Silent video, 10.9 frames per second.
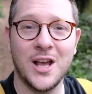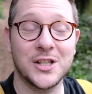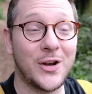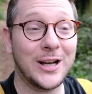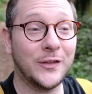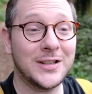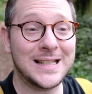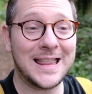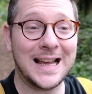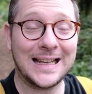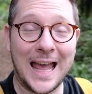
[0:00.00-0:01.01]
So I'd love to say
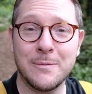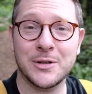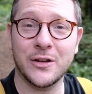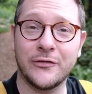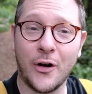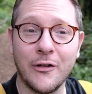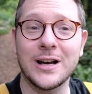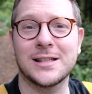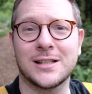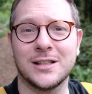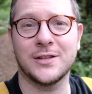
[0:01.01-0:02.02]
that I came to the
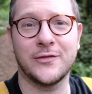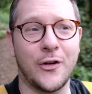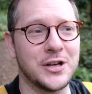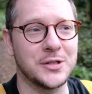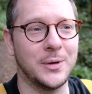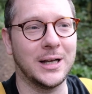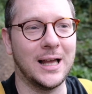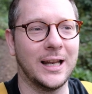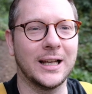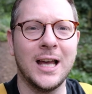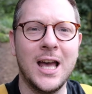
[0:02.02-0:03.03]
forest to forage the wild
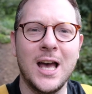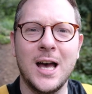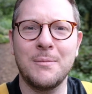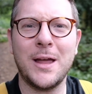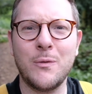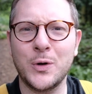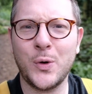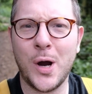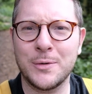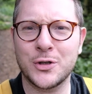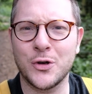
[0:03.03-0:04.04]
garlic, but that wouldn't
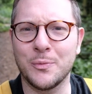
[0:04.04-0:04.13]
quite be true